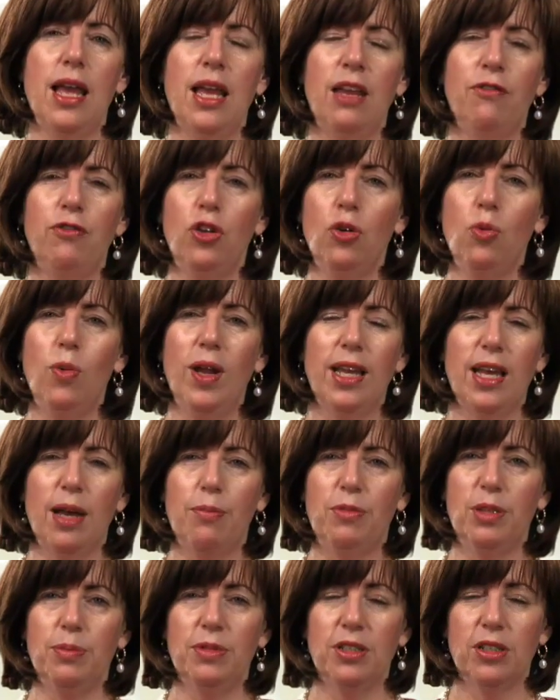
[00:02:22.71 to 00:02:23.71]
if you wake
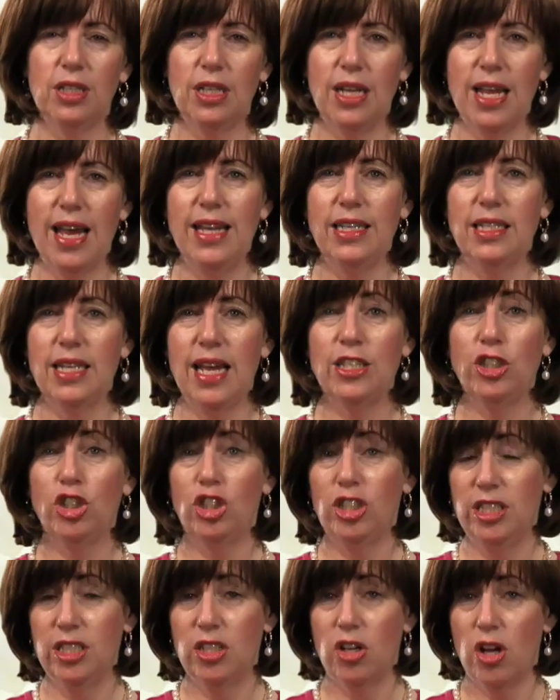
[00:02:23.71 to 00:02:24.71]
up in the middle of the night and
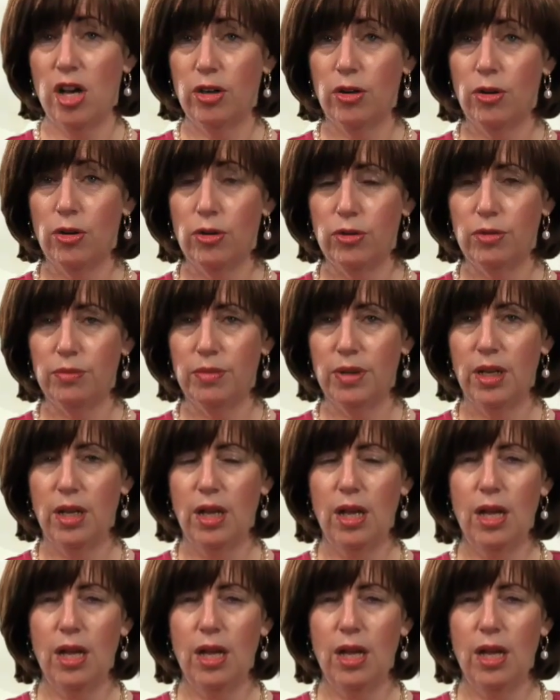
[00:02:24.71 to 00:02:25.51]
she's not home.